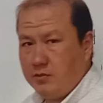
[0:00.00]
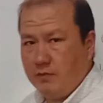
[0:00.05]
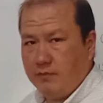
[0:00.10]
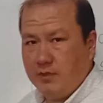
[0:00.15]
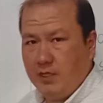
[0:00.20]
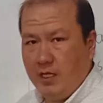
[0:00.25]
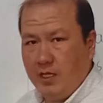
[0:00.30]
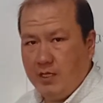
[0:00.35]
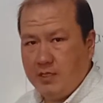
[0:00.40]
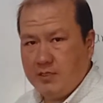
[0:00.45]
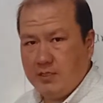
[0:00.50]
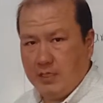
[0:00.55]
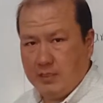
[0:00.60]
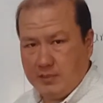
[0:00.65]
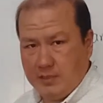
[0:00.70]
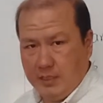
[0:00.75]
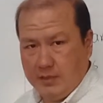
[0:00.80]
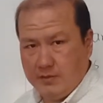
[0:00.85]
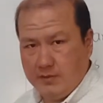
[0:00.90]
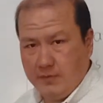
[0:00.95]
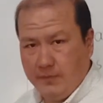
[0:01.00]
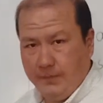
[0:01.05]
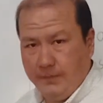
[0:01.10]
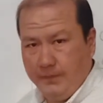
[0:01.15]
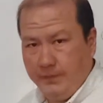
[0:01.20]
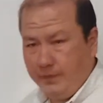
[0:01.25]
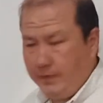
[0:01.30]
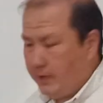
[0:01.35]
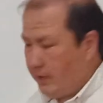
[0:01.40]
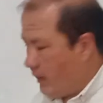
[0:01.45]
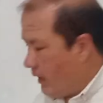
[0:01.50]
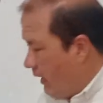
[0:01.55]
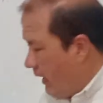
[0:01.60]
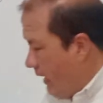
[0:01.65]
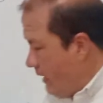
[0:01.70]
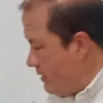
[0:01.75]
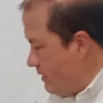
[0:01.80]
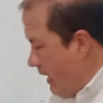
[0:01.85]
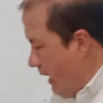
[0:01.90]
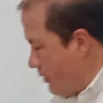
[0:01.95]
of the sentence.
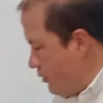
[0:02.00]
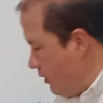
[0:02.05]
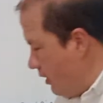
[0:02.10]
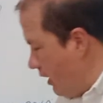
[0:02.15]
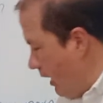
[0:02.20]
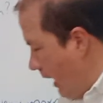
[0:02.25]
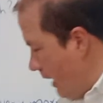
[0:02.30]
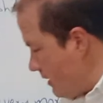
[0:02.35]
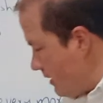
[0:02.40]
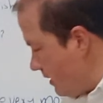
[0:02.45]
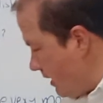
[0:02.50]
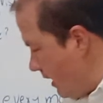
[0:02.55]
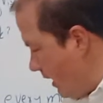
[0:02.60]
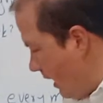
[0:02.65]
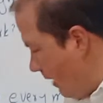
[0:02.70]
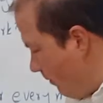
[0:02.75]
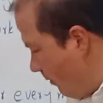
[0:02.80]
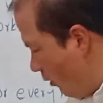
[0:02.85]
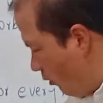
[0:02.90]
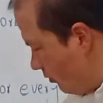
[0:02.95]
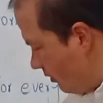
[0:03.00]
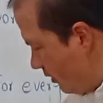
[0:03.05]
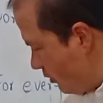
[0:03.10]
It's actually asking about the